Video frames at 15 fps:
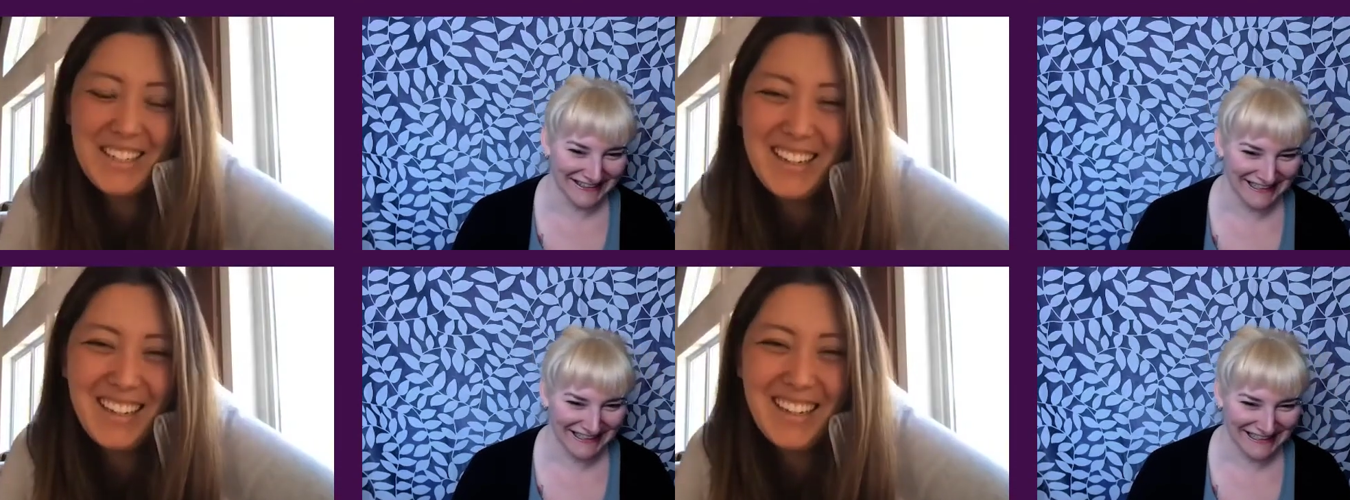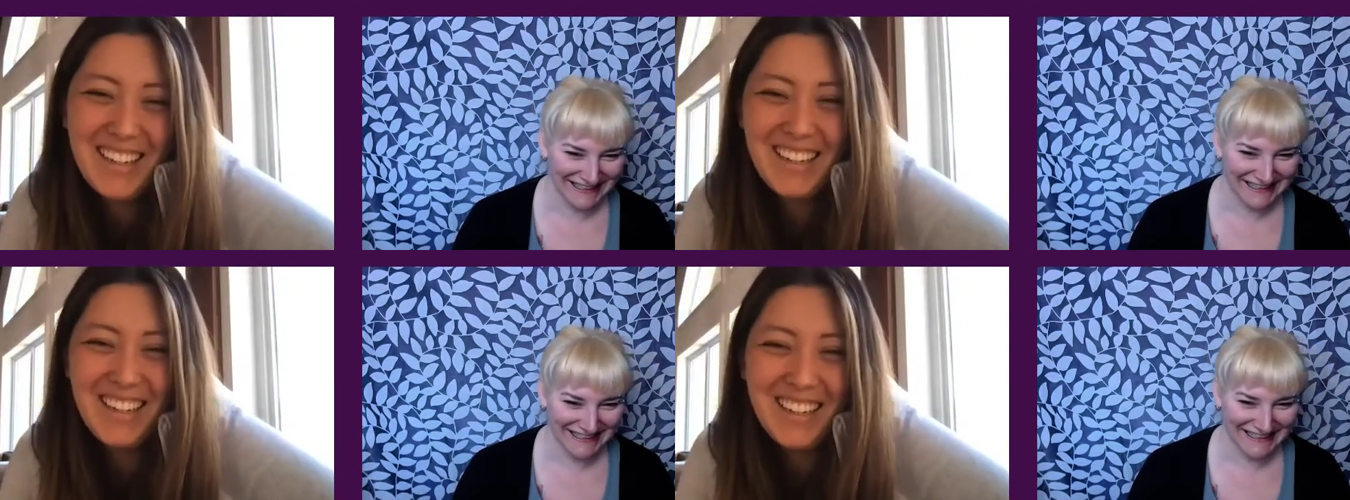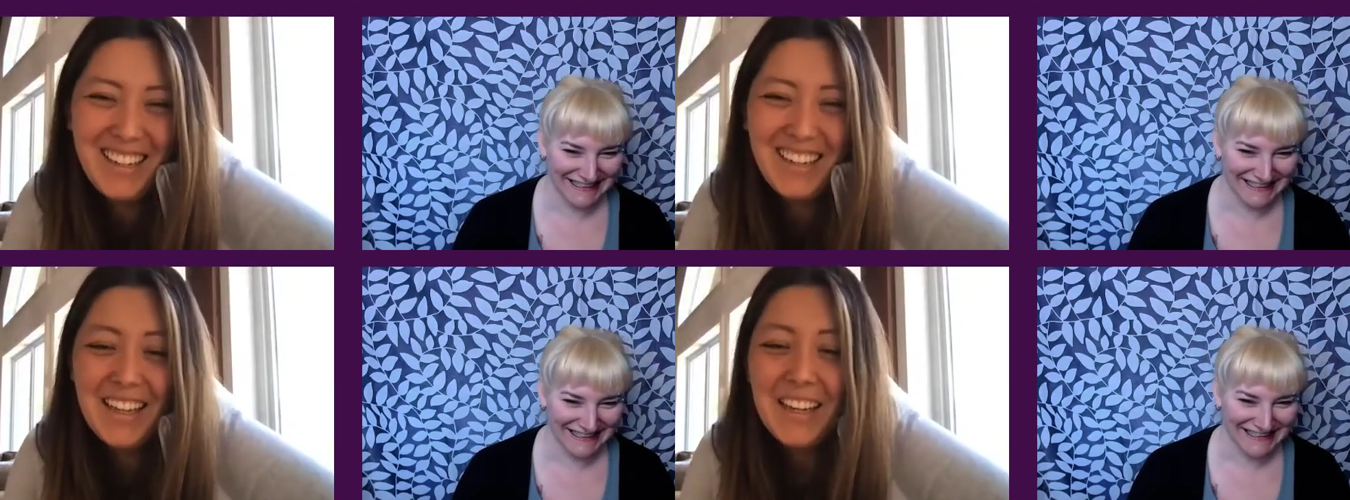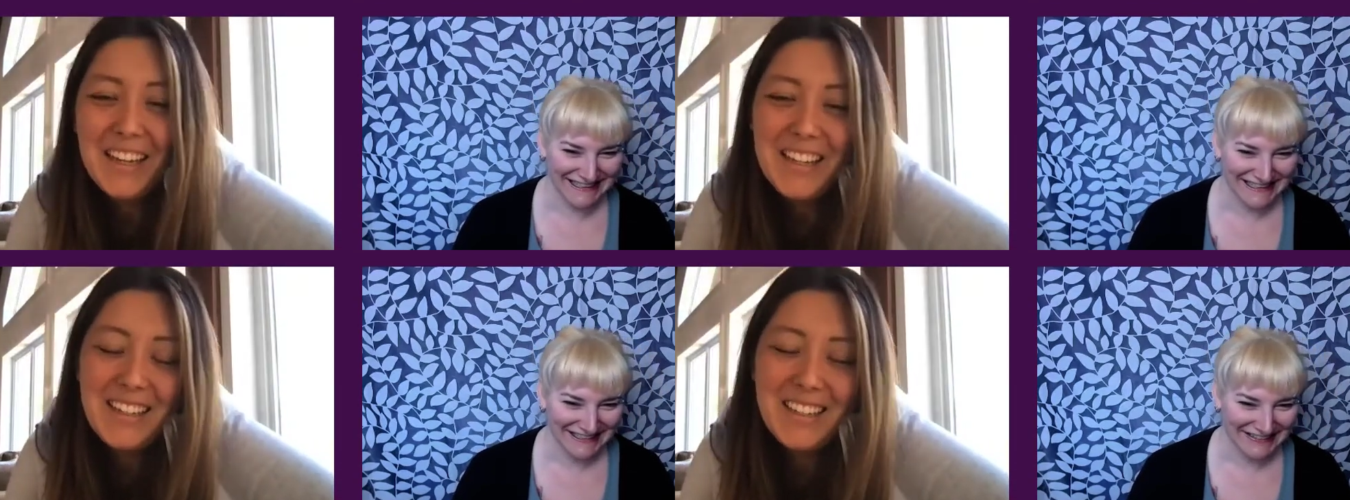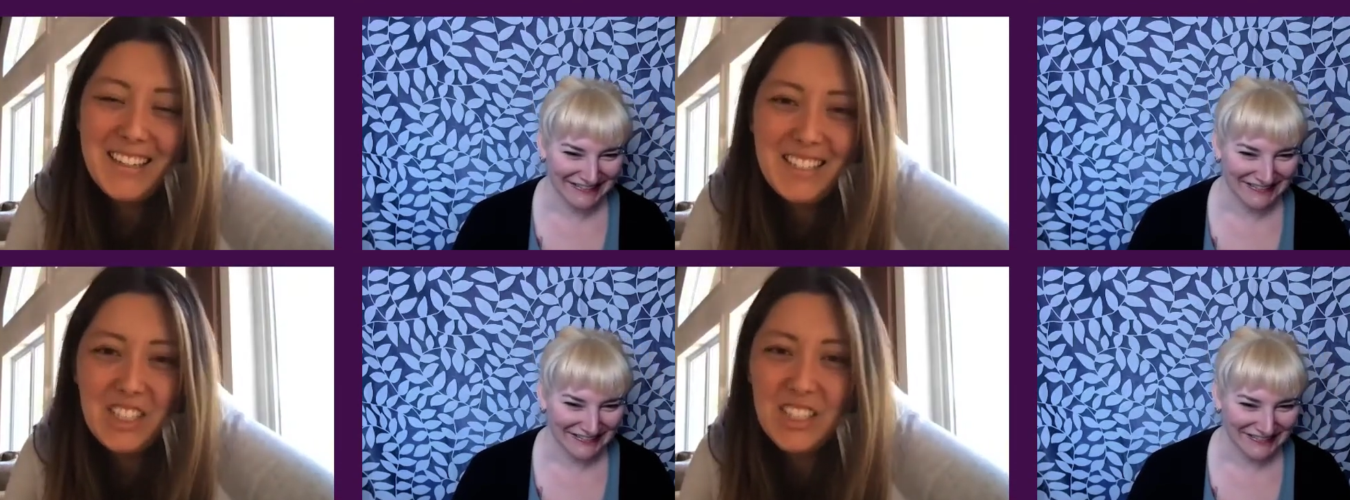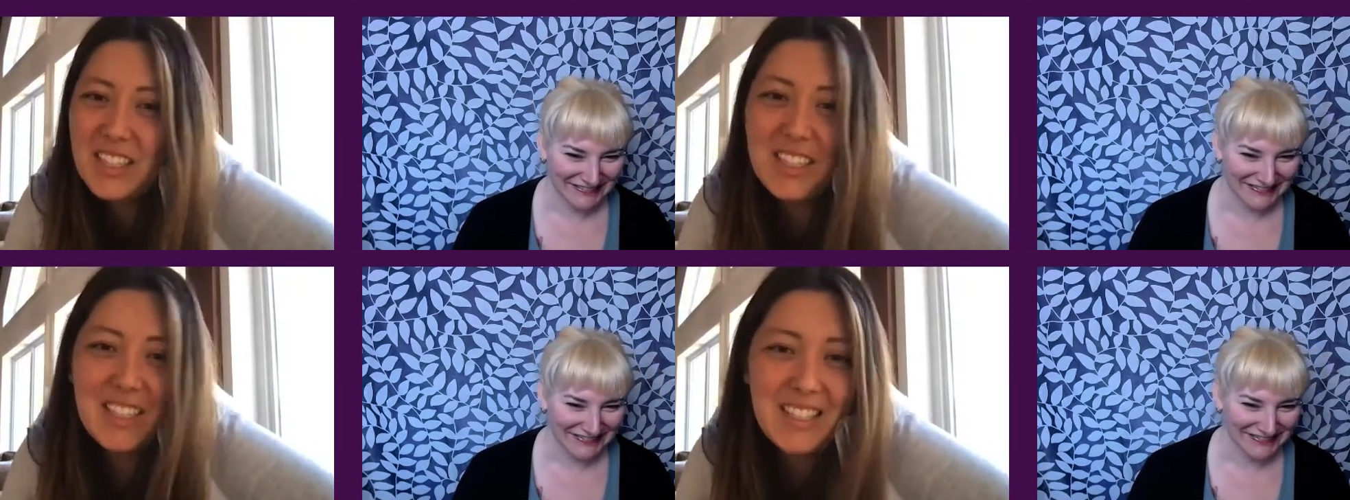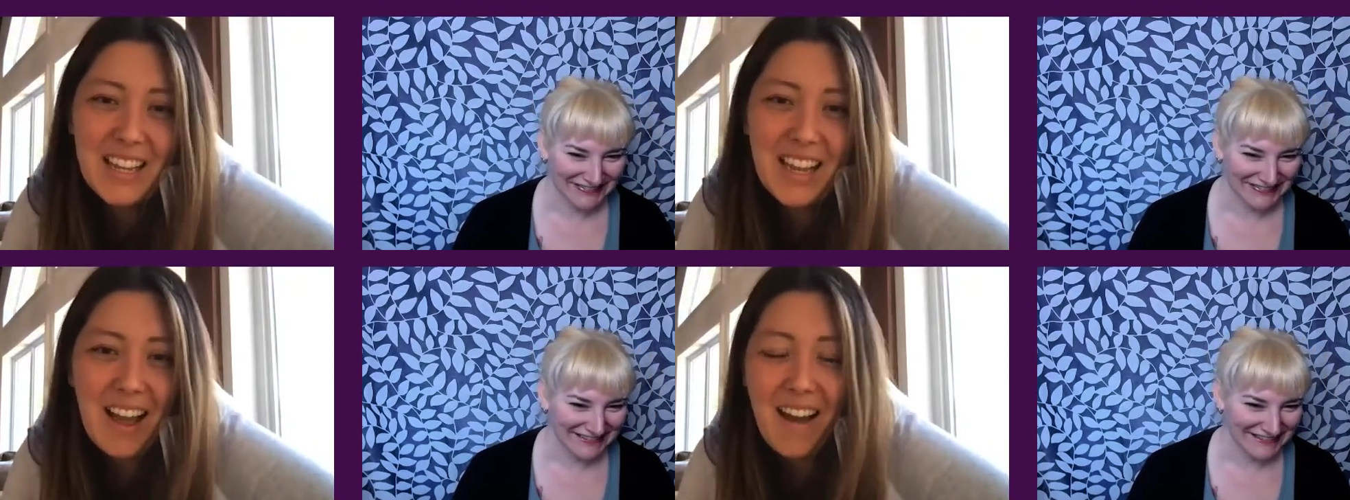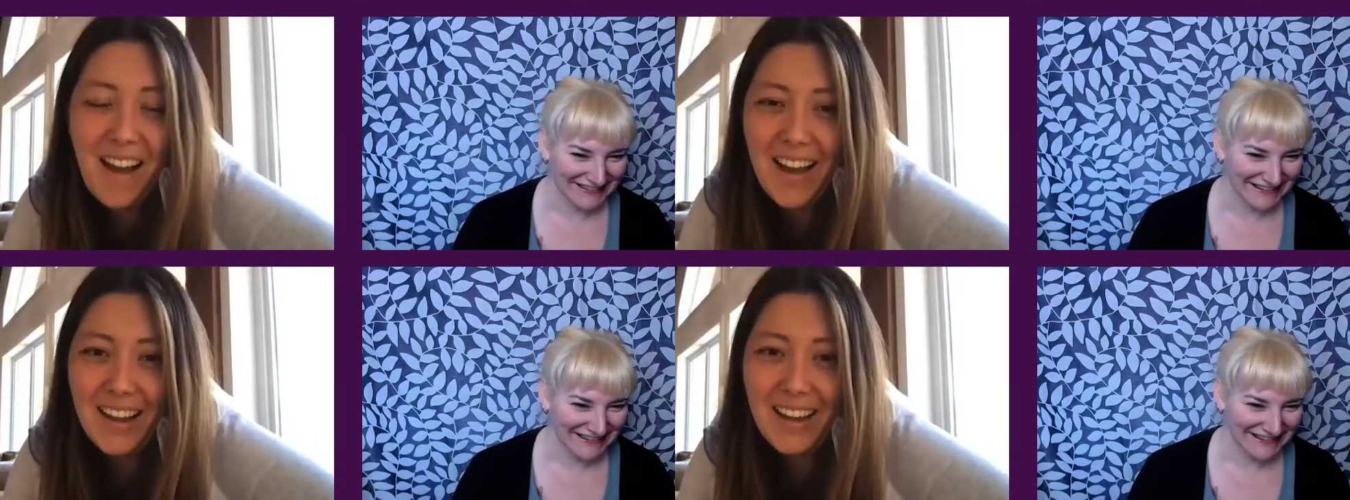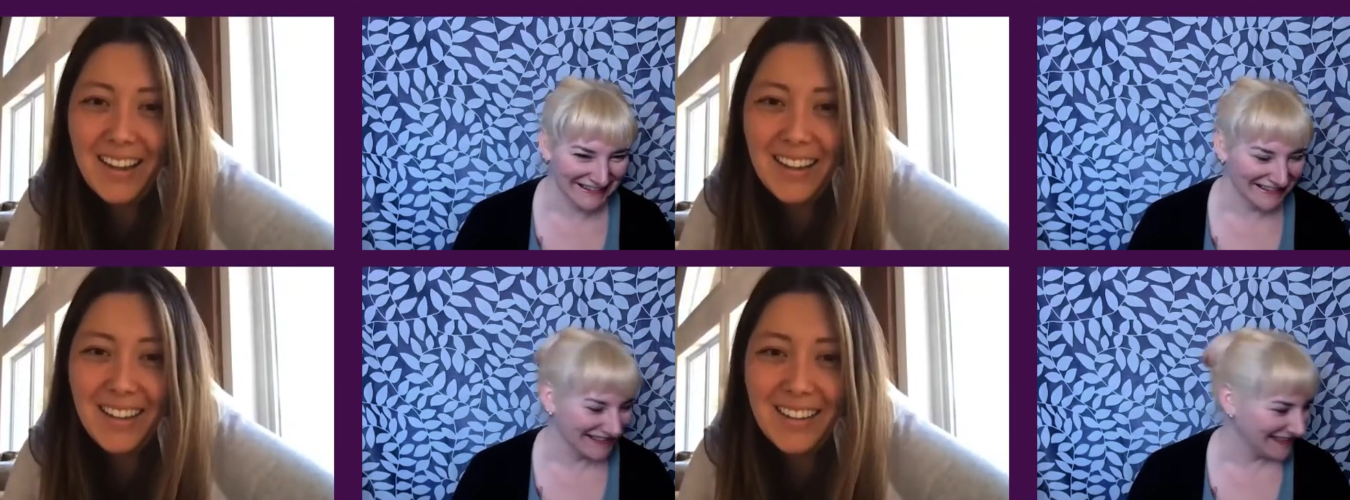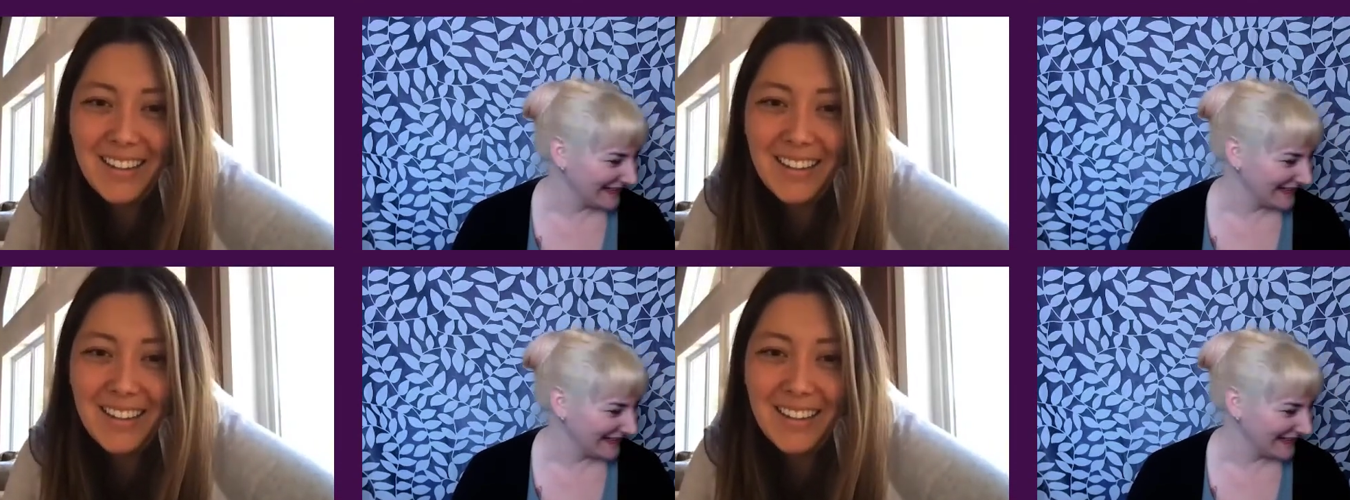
Speaker 1: Just to say hi.